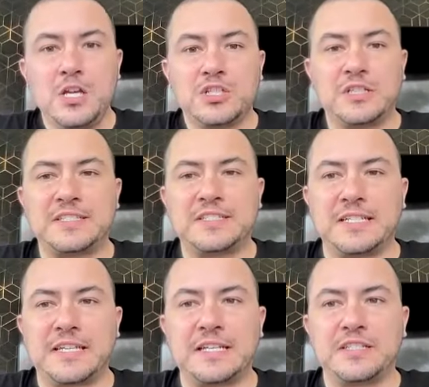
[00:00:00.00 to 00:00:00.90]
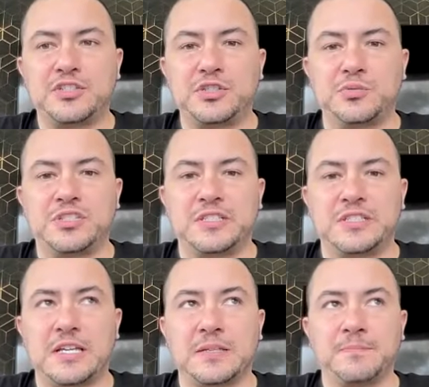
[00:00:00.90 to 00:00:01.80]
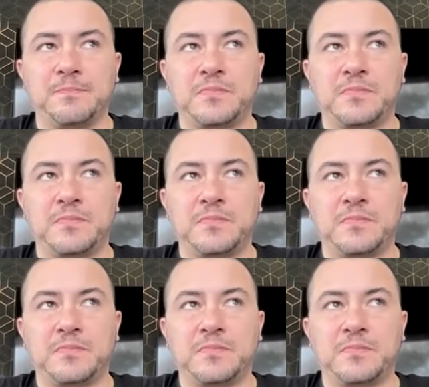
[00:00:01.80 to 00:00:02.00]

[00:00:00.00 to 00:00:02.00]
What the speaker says: So let's see, getting to today.